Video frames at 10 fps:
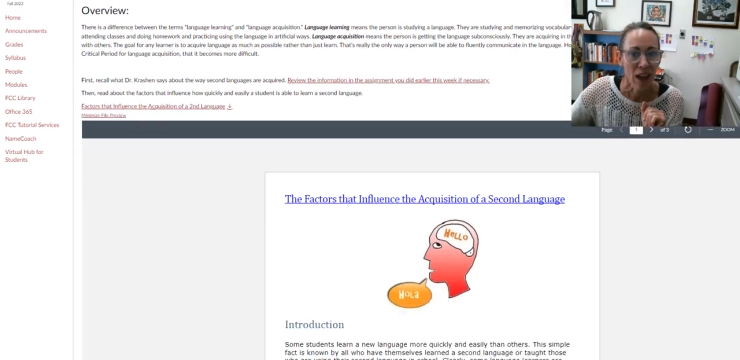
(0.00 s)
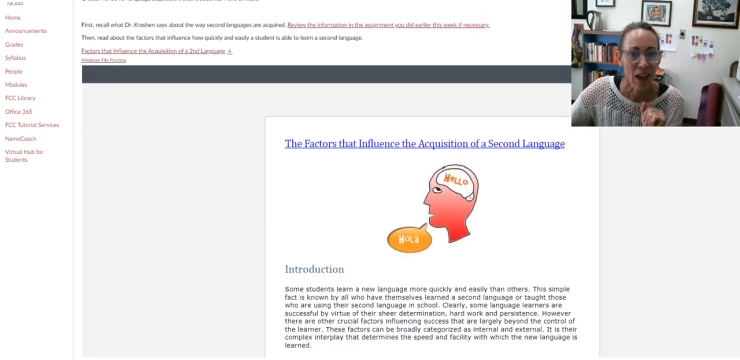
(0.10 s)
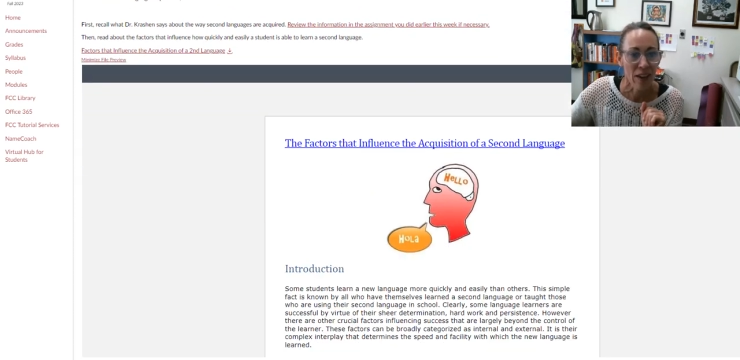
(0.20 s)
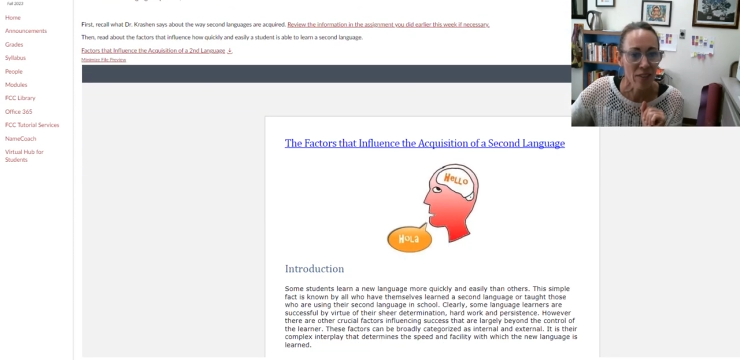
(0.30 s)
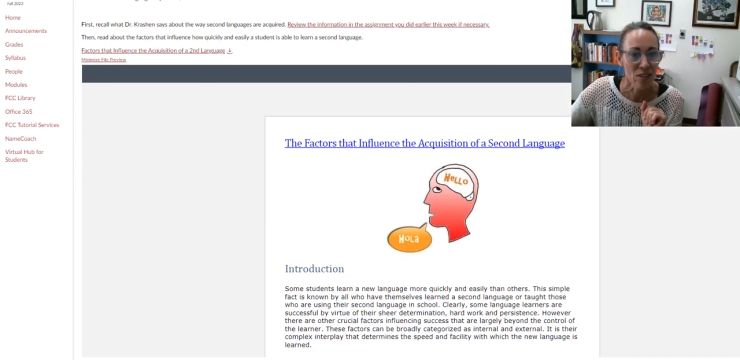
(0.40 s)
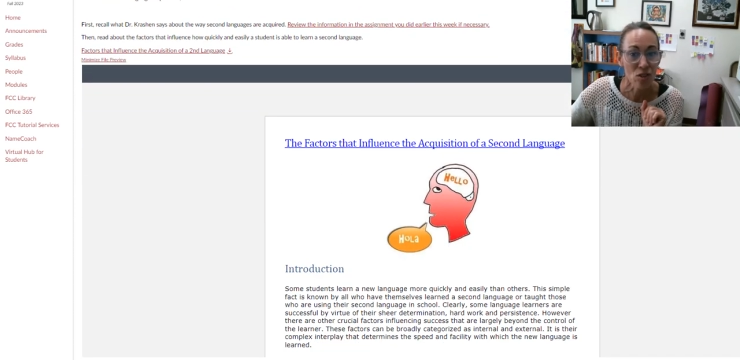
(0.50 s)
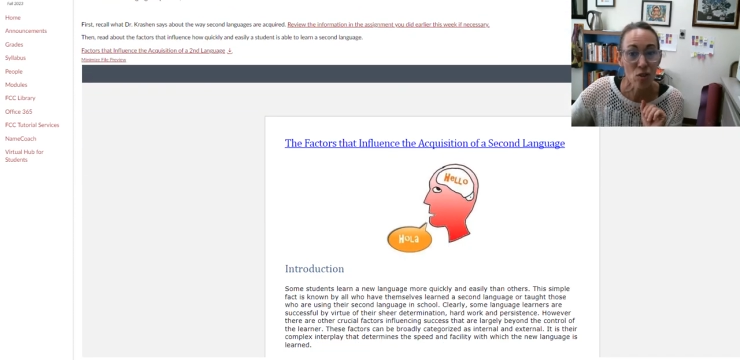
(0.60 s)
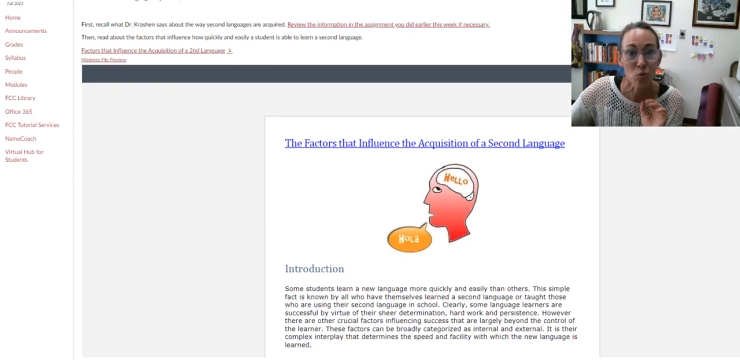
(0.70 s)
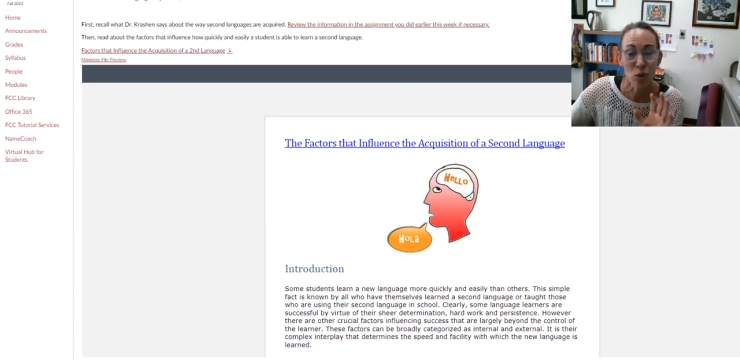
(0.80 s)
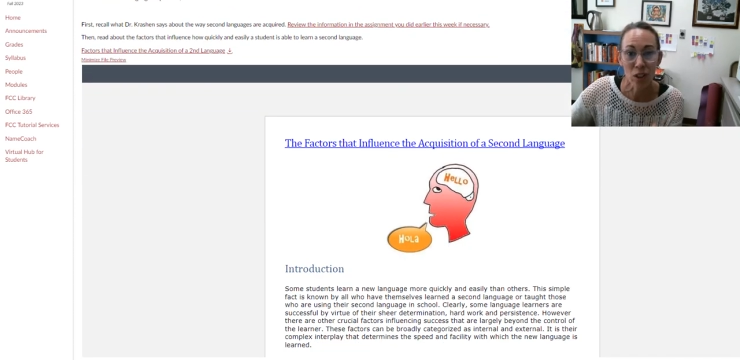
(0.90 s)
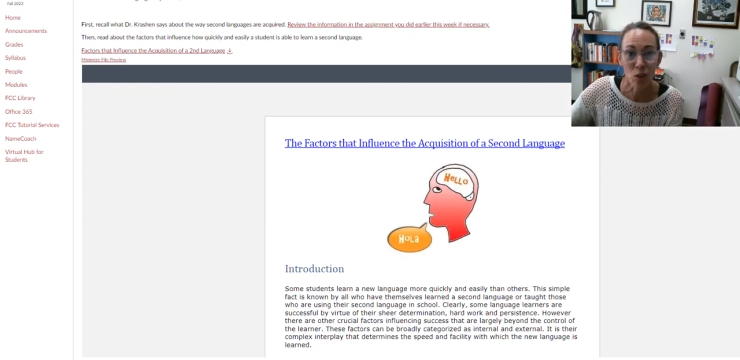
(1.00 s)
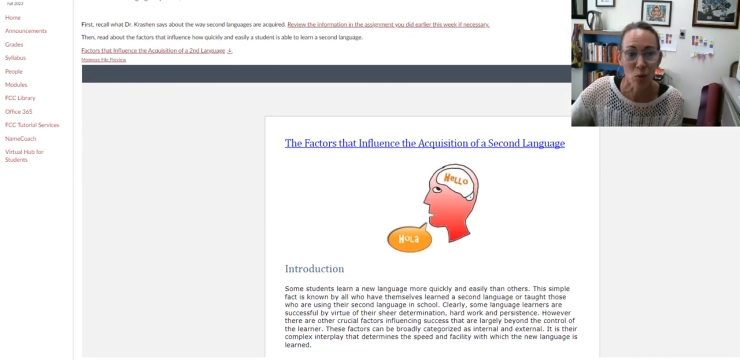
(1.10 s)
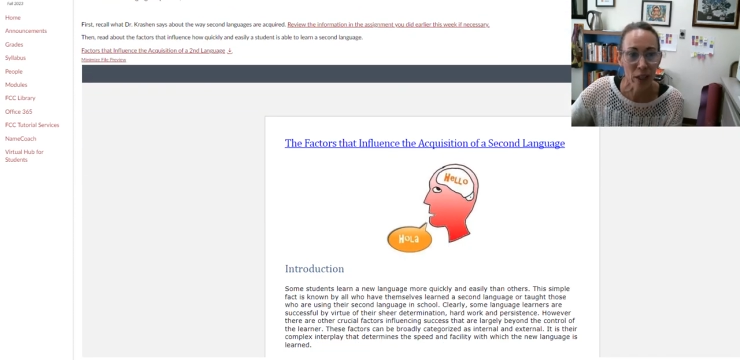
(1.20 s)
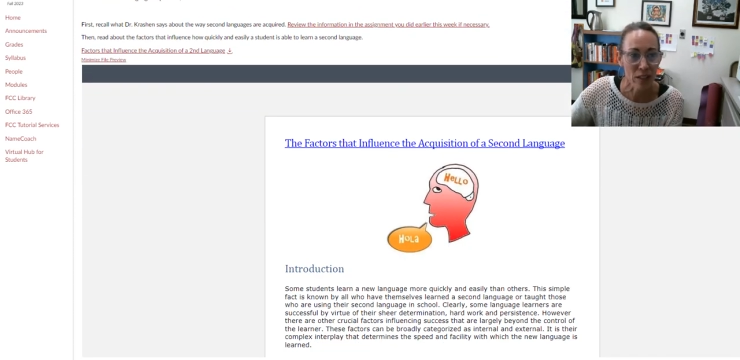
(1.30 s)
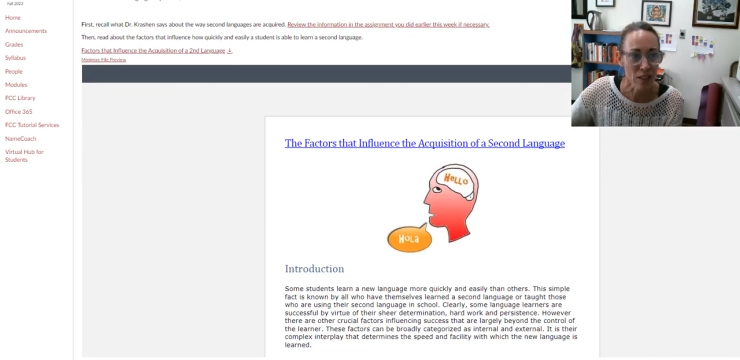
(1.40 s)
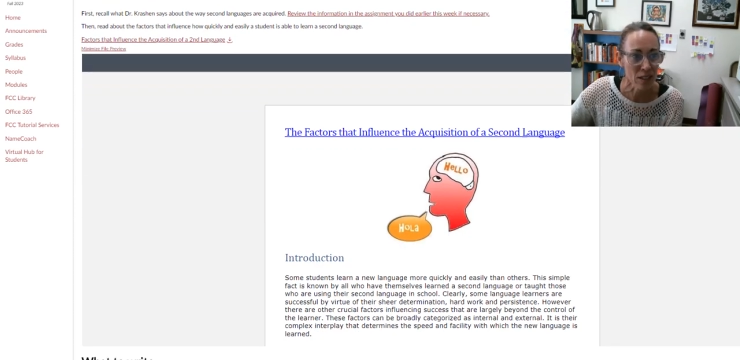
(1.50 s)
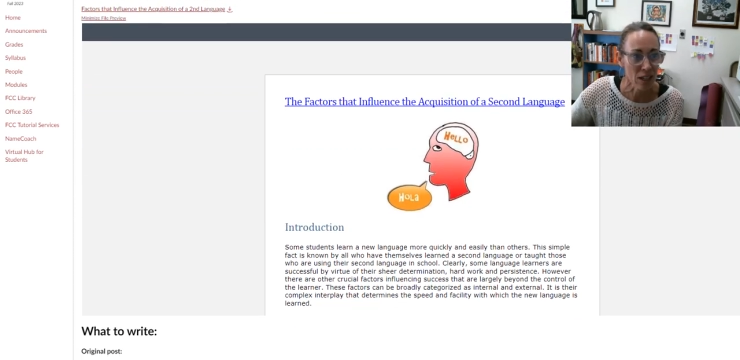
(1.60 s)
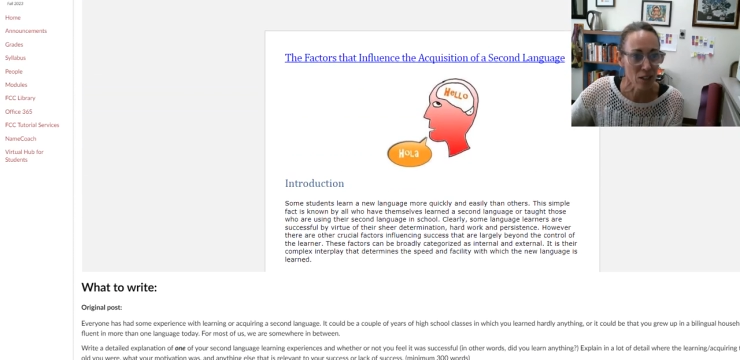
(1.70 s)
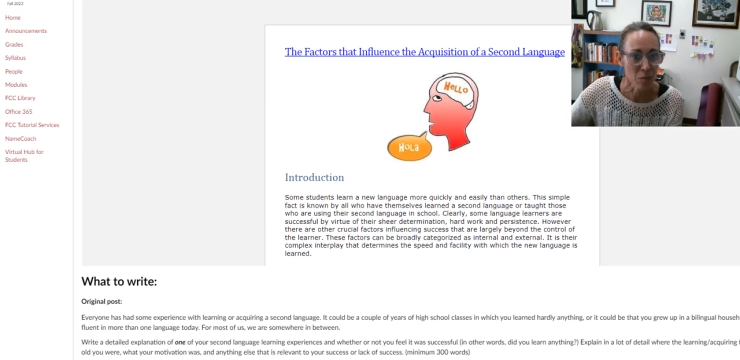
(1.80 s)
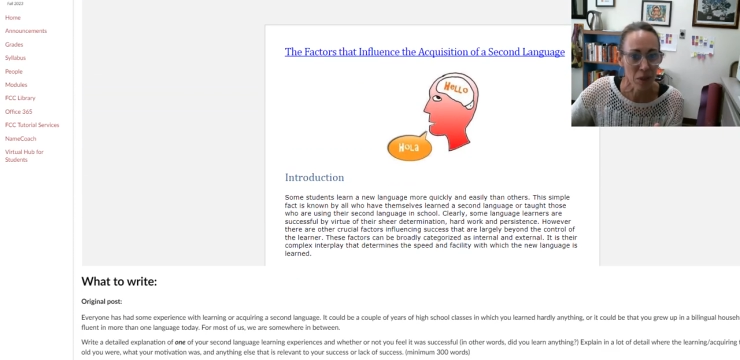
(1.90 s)
And this is a really great
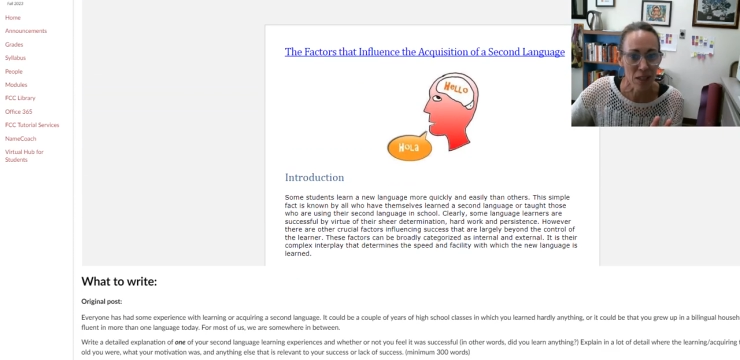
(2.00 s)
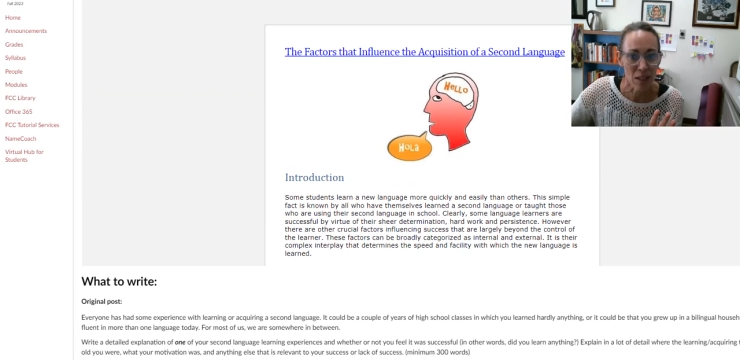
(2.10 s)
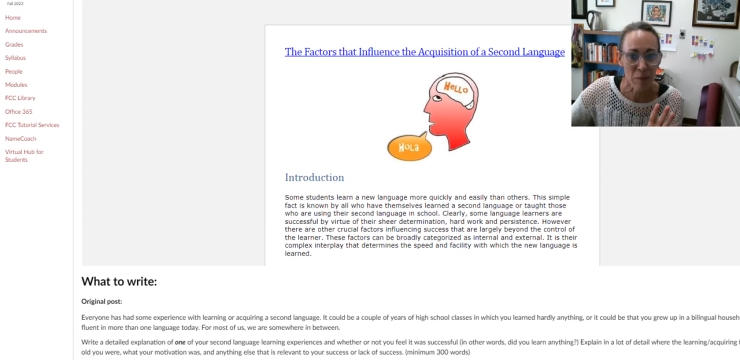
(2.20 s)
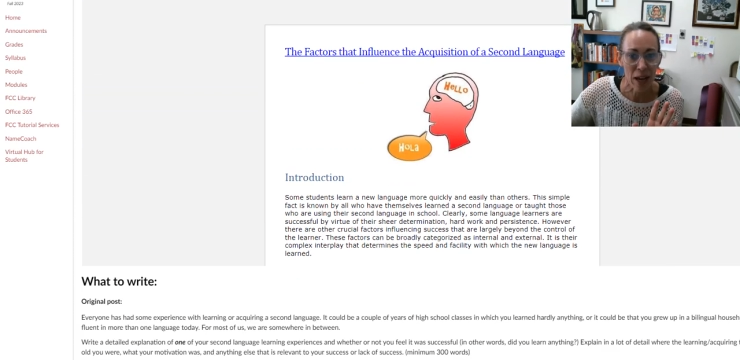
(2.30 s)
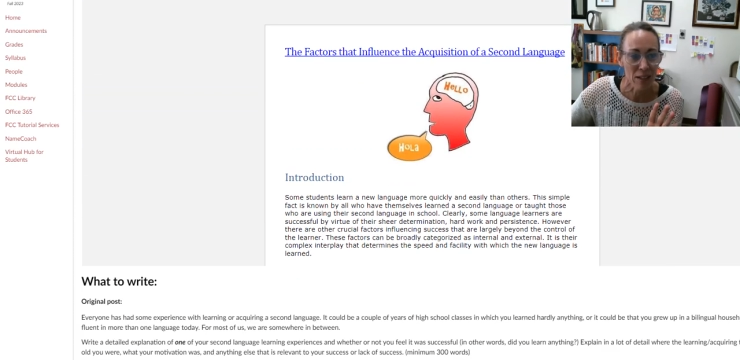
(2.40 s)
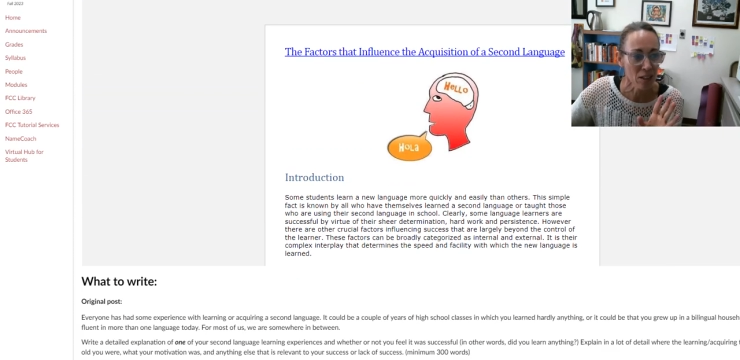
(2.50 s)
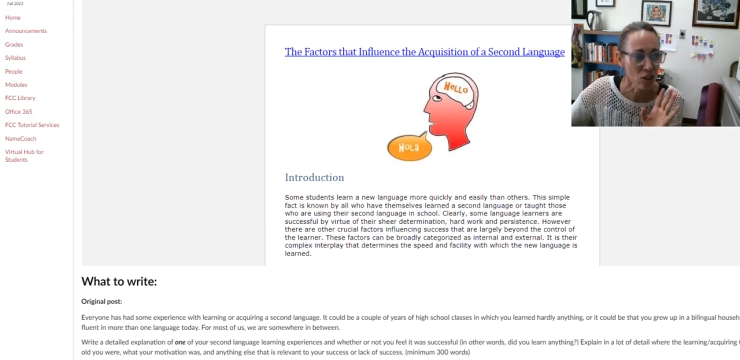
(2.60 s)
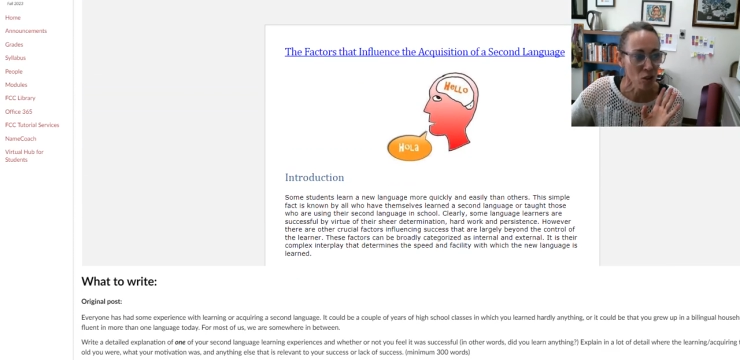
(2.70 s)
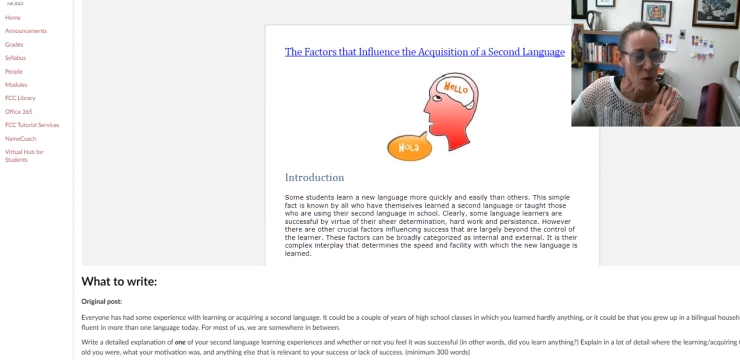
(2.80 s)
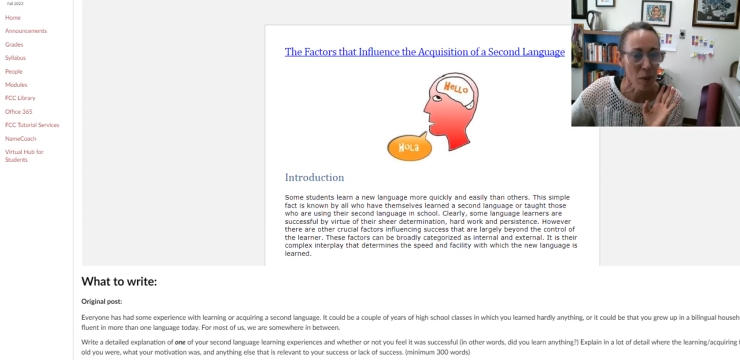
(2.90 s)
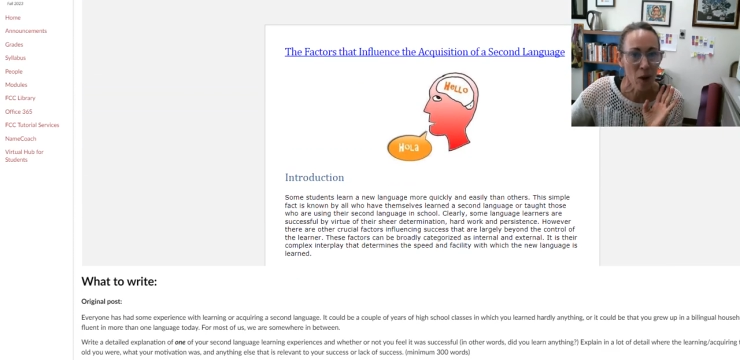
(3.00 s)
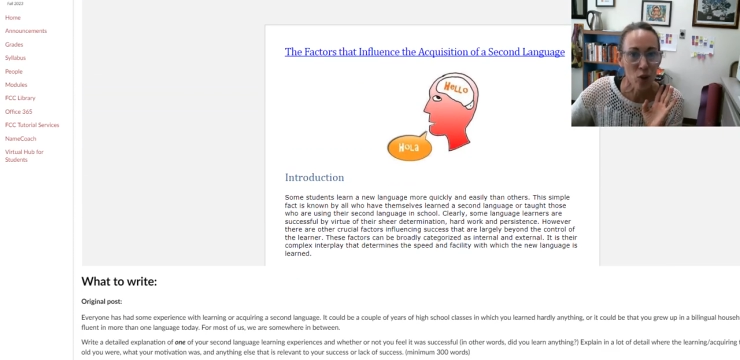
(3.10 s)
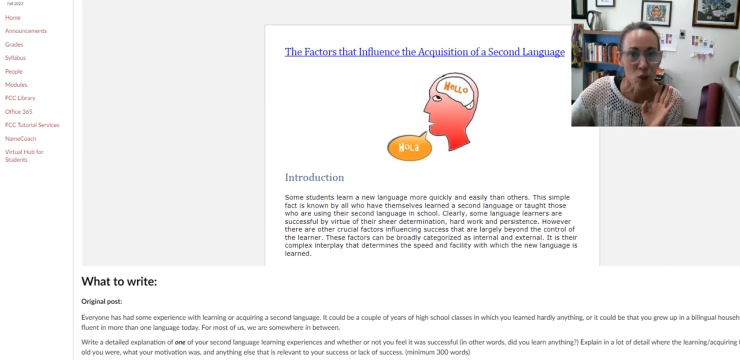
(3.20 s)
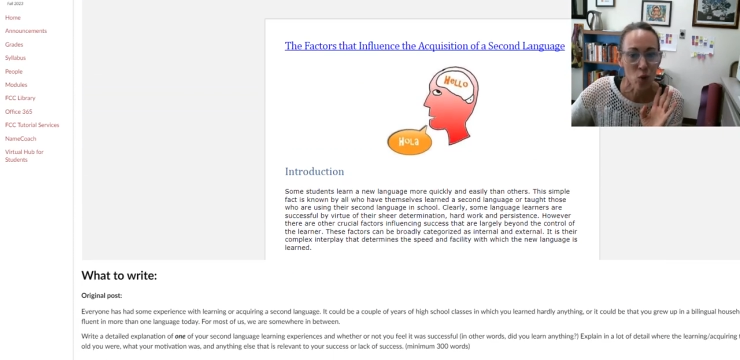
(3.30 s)
discussion because I'm asking you about